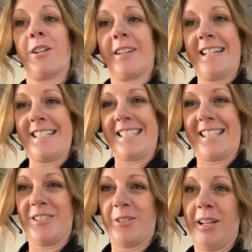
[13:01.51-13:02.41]
turkeys.
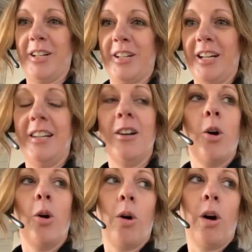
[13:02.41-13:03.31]
They're doing good.
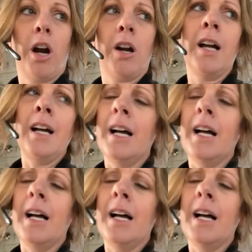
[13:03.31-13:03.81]
Or